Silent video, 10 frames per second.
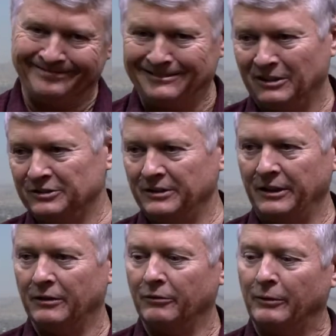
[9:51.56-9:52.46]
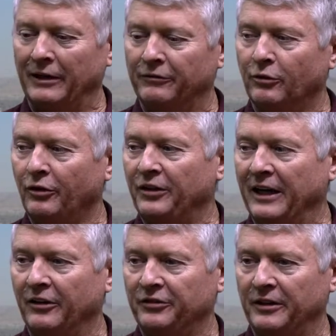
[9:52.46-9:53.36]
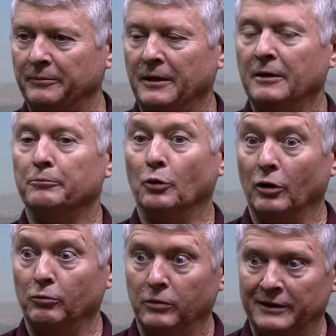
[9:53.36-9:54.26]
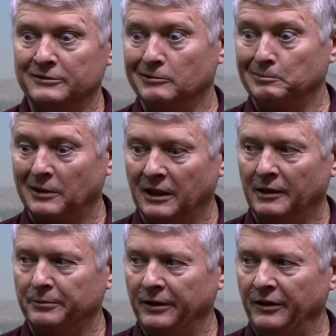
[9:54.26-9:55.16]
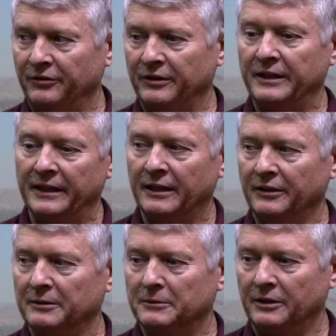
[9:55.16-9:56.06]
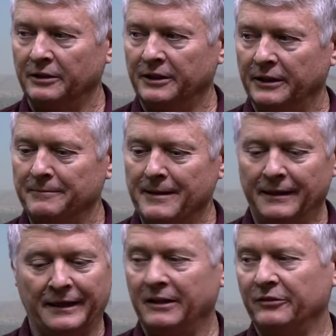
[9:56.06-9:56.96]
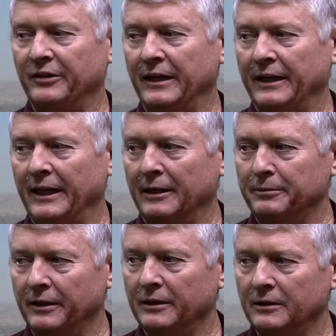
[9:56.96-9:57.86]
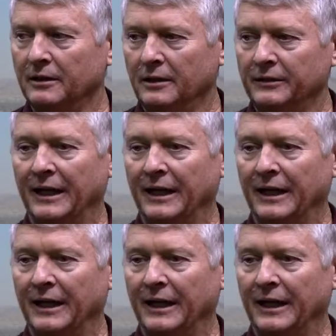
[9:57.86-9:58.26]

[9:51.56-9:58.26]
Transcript: around 4,000 more rental properties to get on the market. I don't see that happening. Right.